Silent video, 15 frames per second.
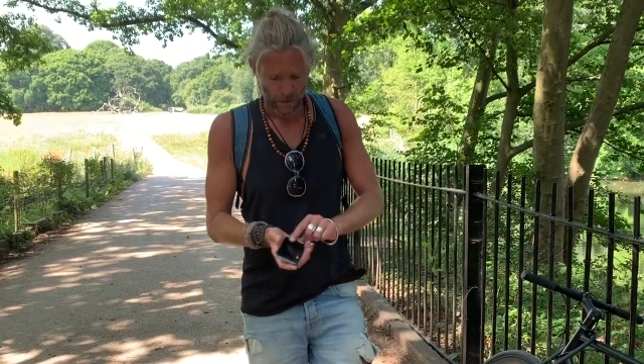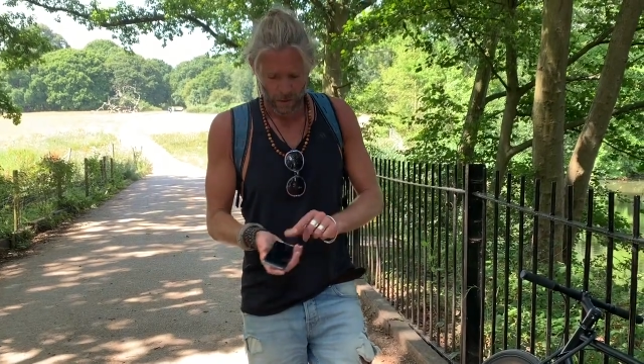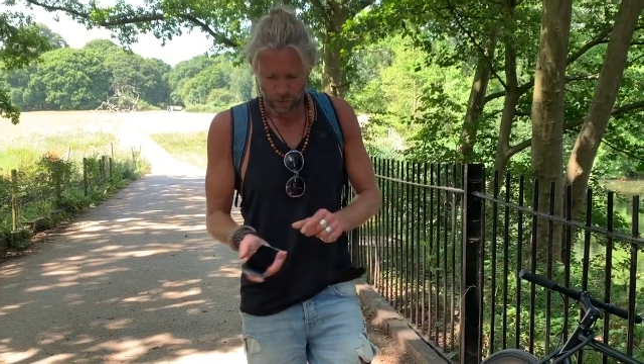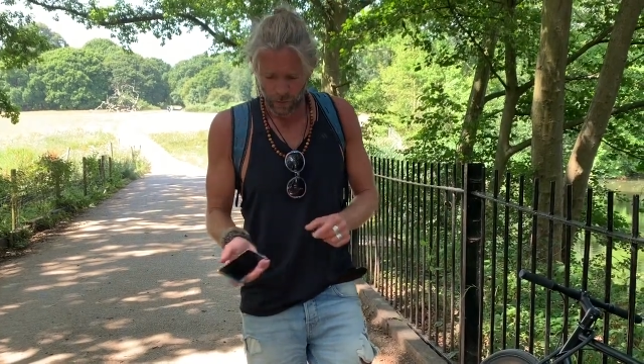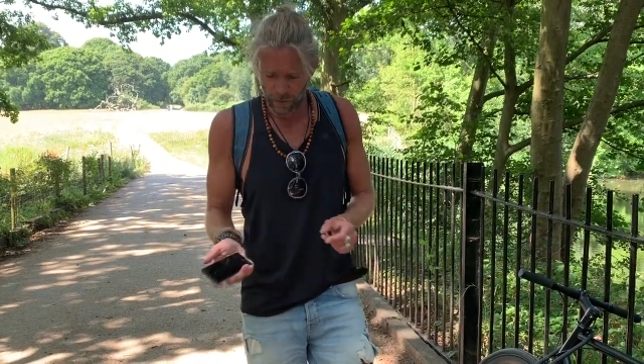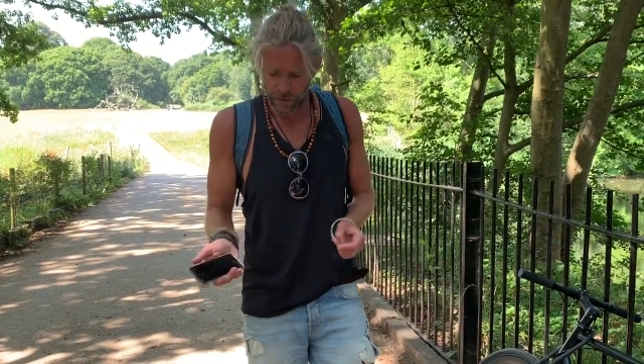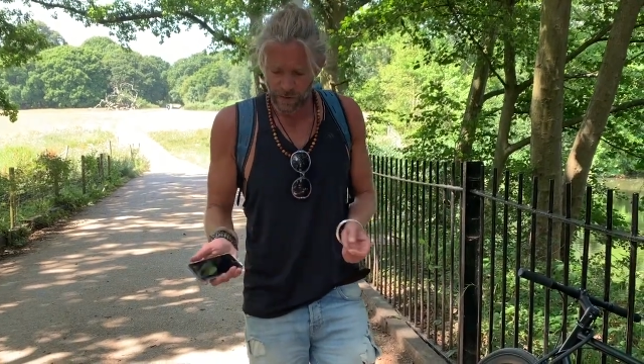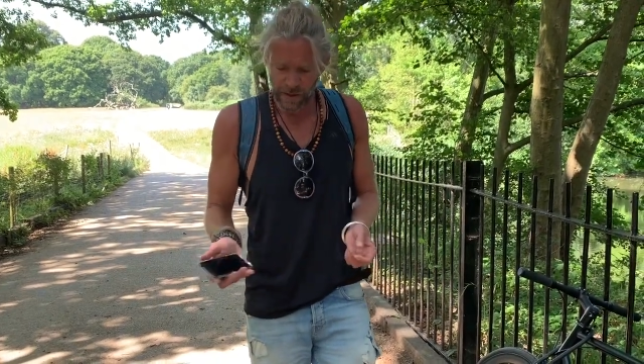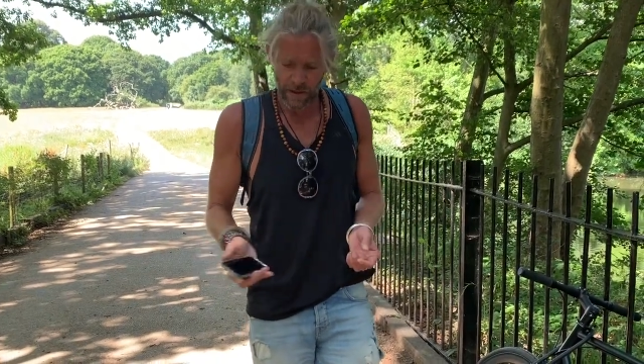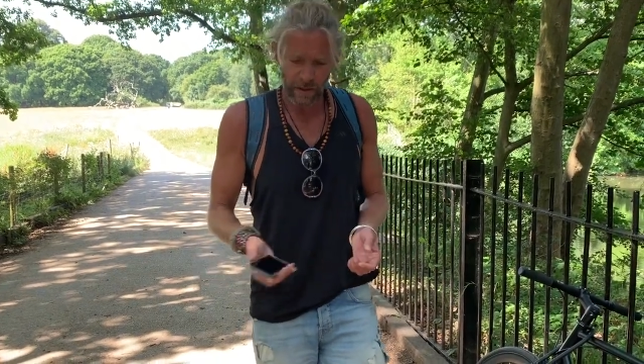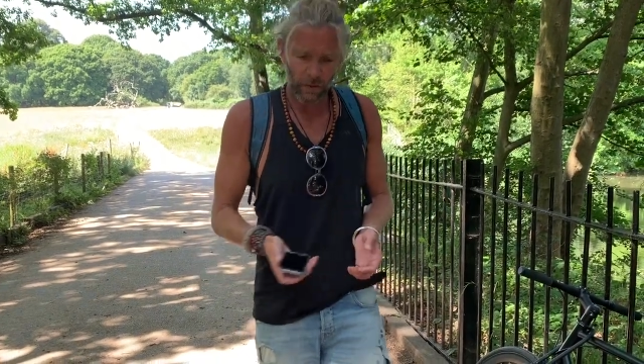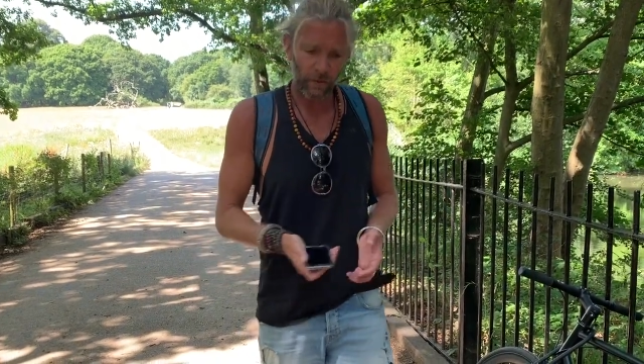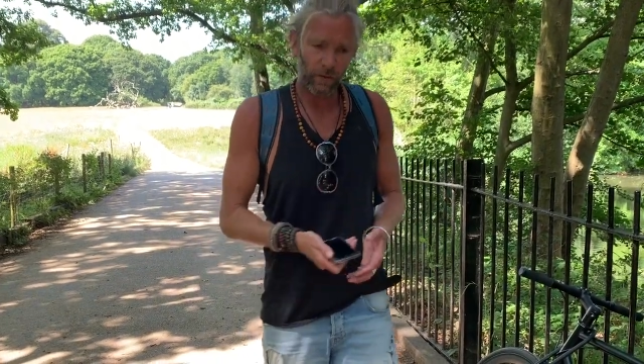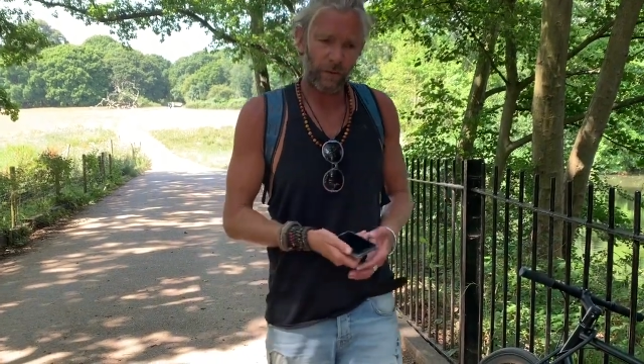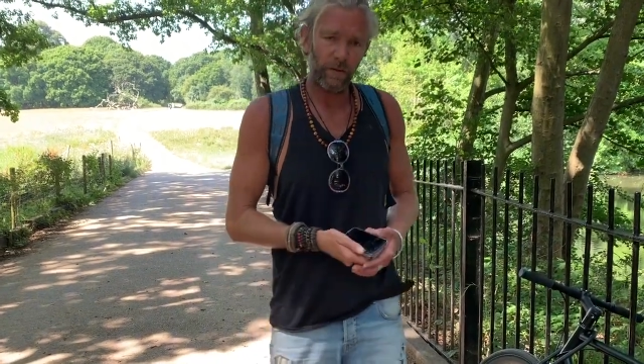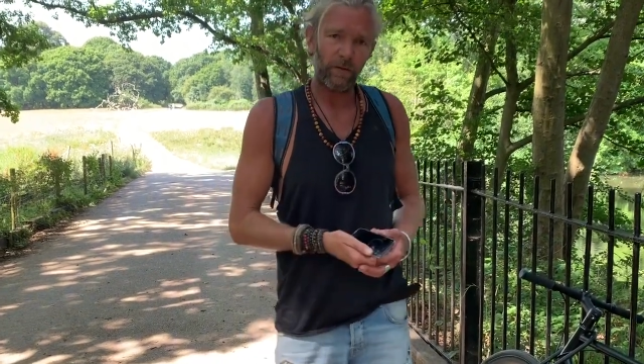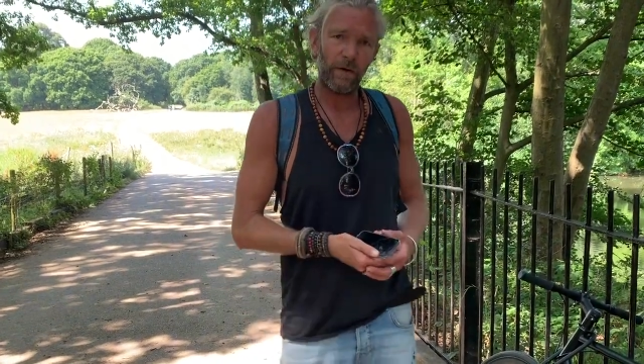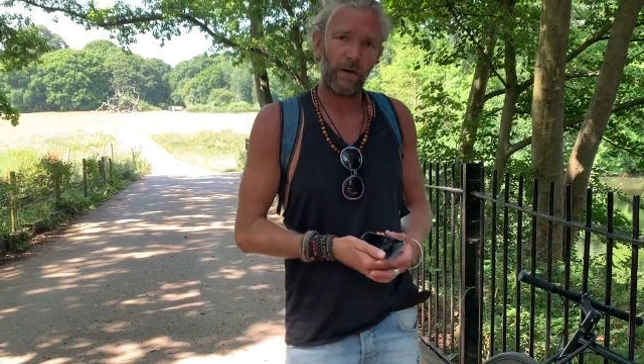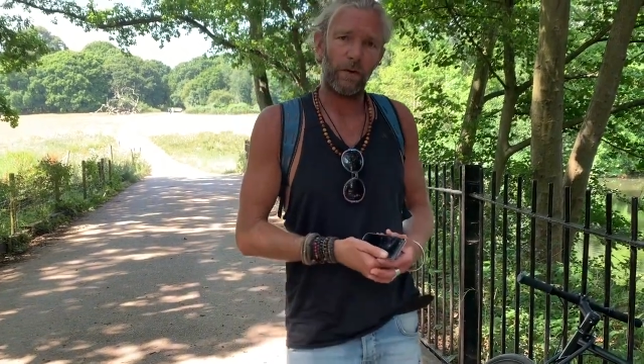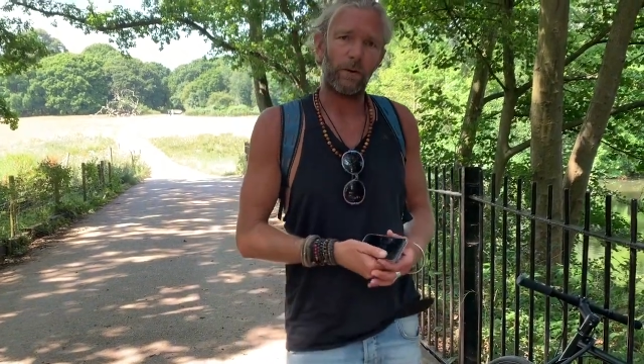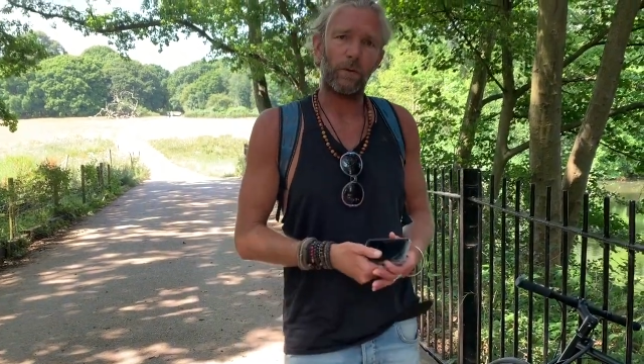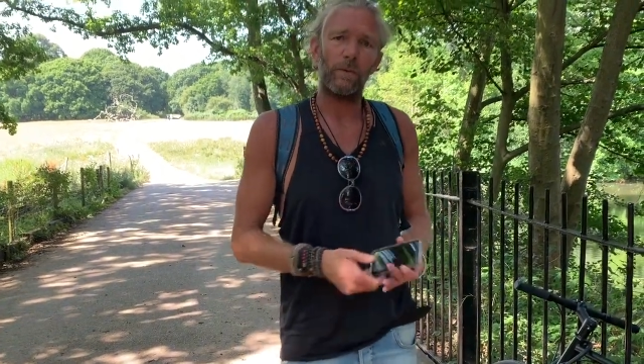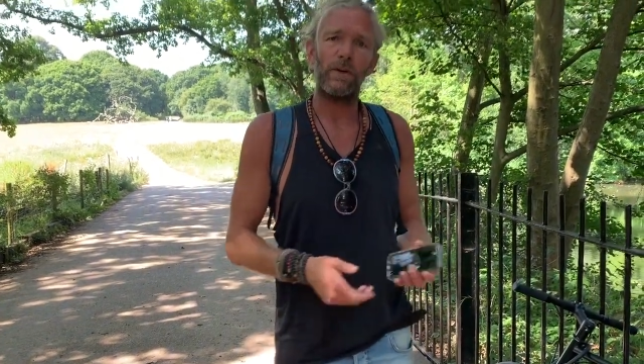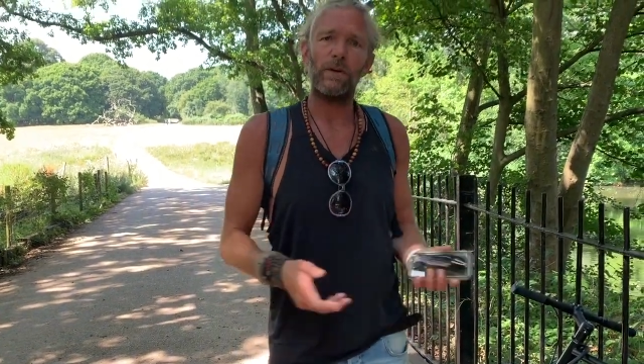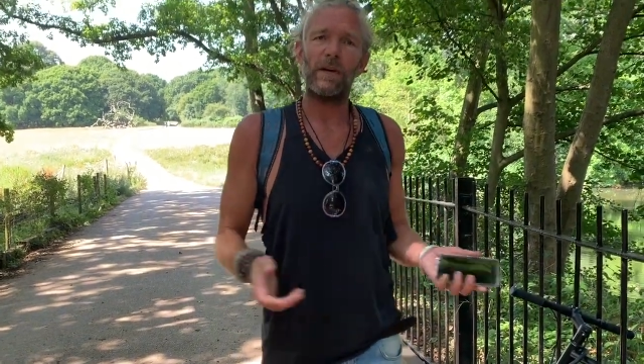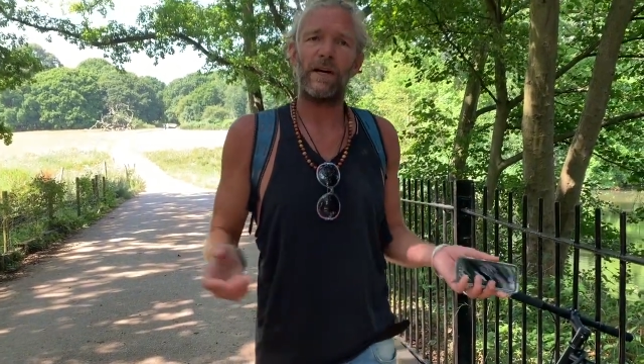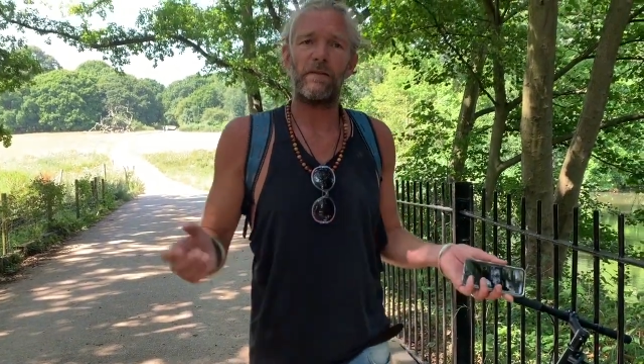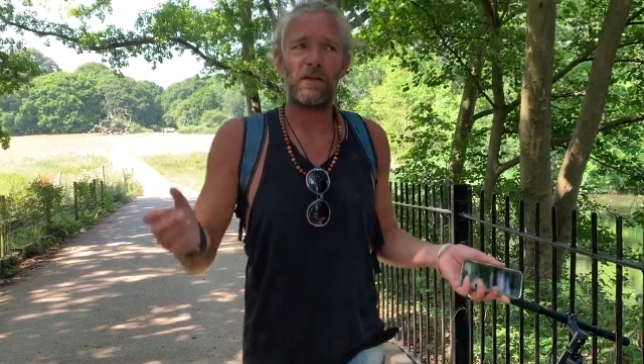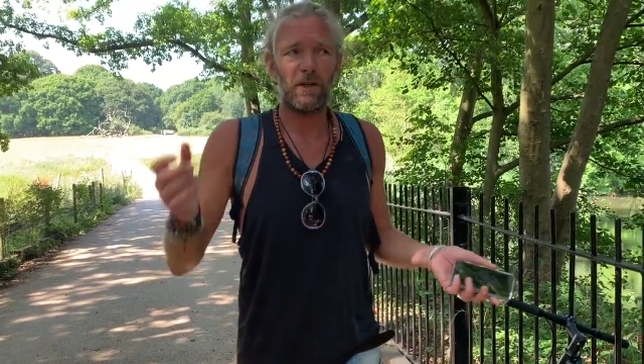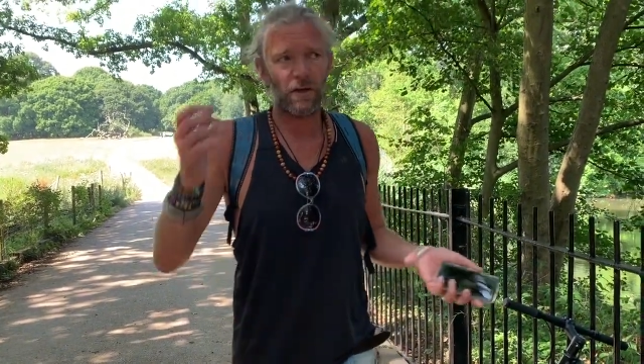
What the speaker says: Or you get on your phone, and when you're having